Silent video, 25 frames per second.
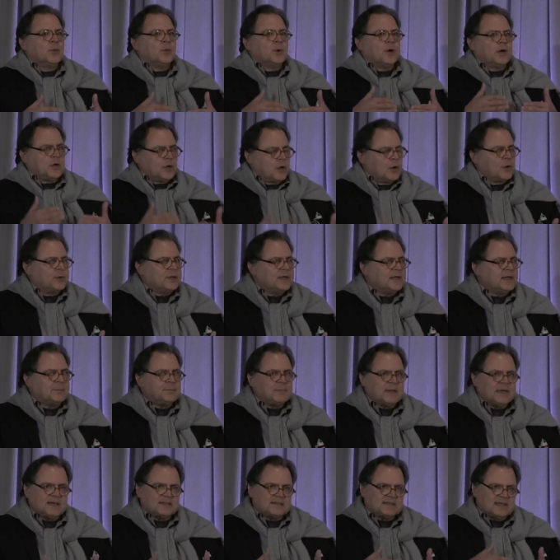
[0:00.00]
We're coding it
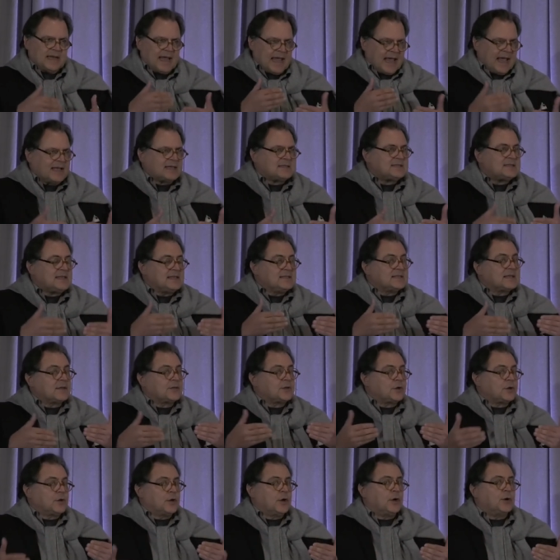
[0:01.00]
because it has these
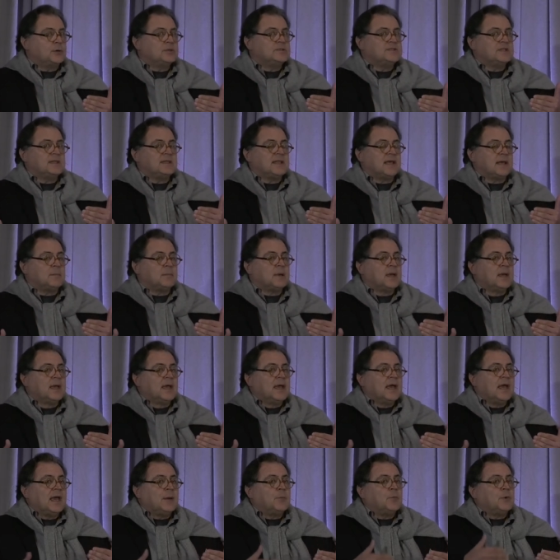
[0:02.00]
other codes in them,
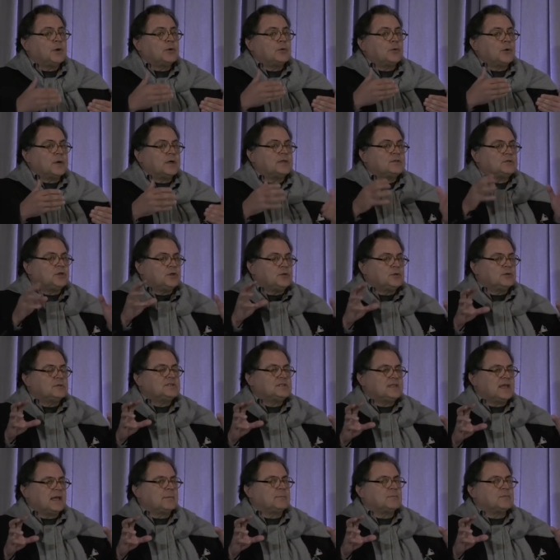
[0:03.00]
and we're going to
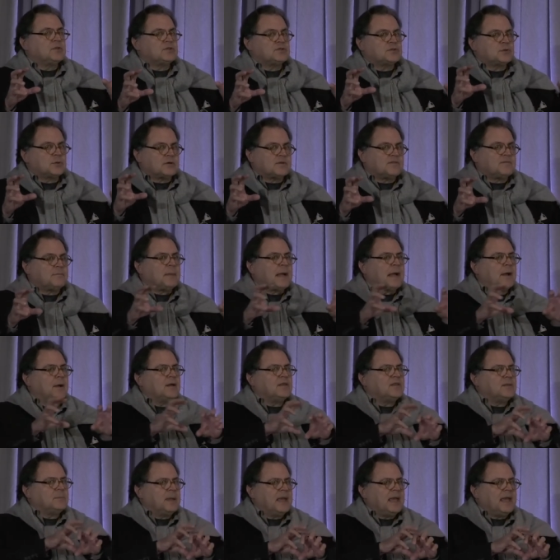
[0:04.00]
use them to sort of
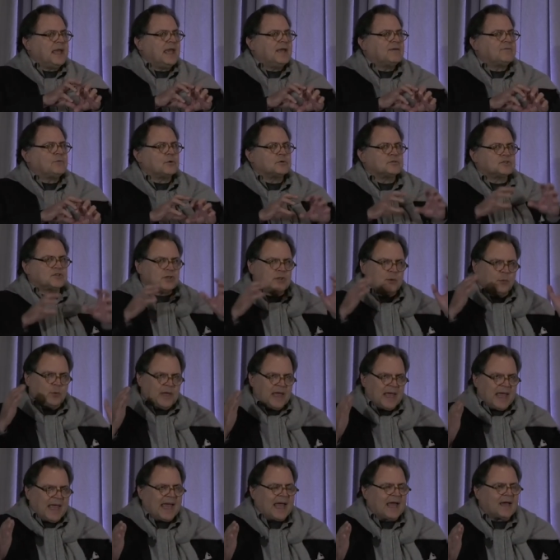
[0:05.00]
marry the behavioral so that we
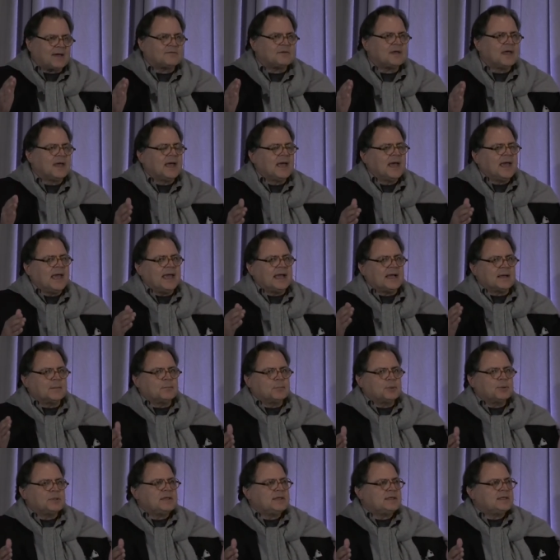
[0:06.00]
have a
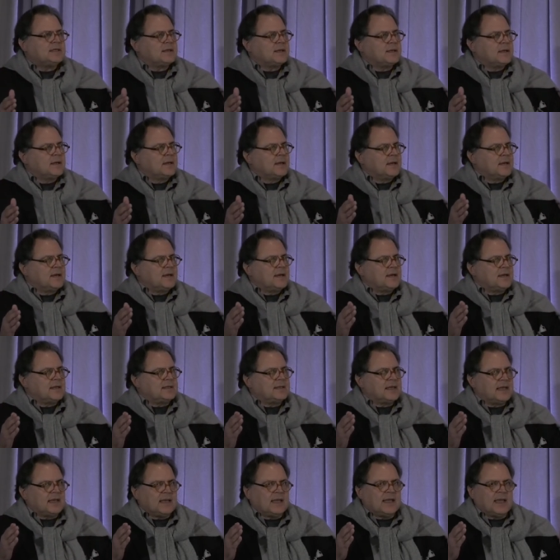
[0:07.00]
complete
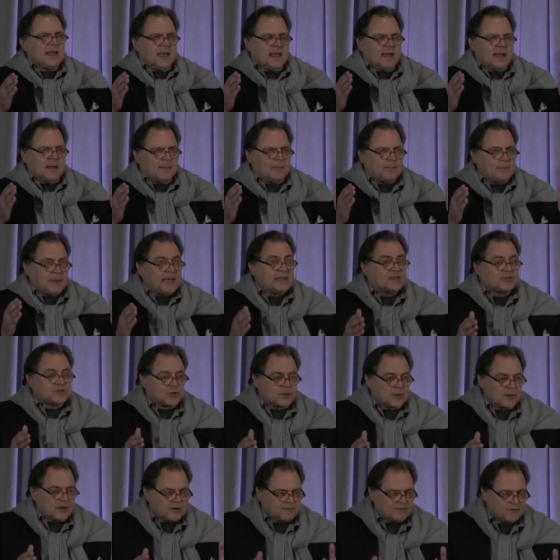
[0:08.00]
eh, uh,
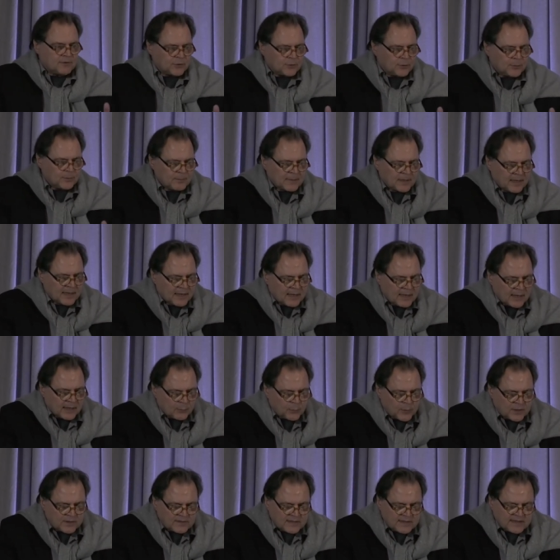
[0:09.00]
picture of you.
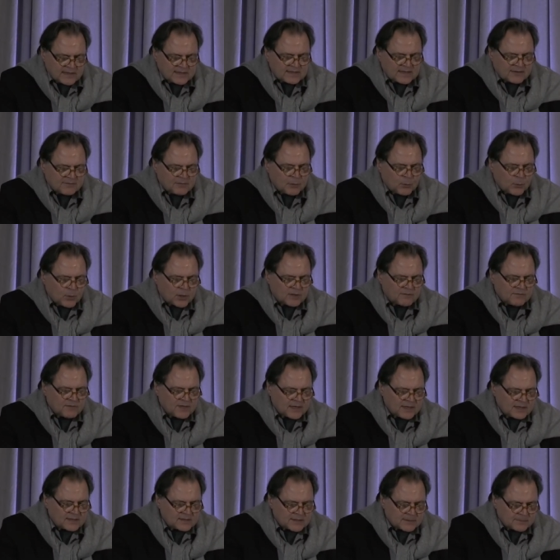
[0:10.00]
And with these, every one of
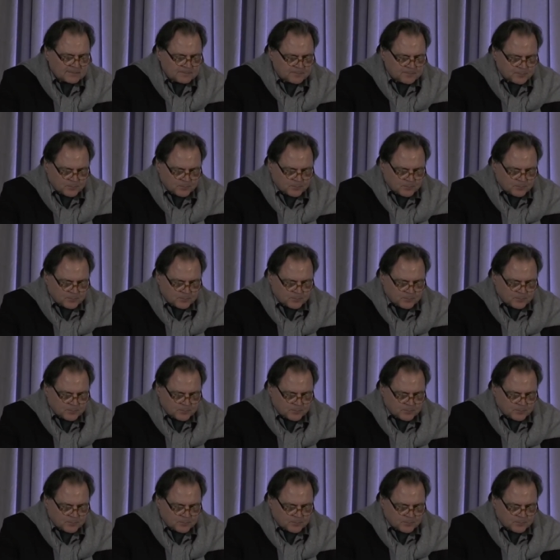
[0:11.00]
these,